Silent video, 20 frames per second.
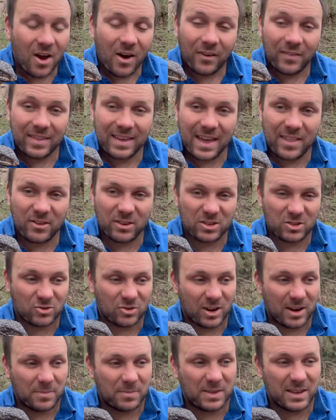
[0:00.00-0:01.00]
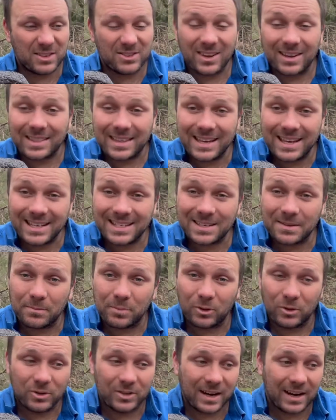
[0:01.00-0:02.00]
On the other extreme, things like the eastern
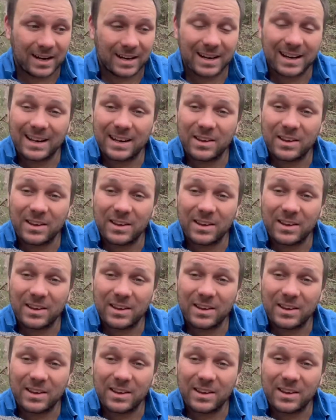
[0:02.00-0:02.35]
blue-tongue can give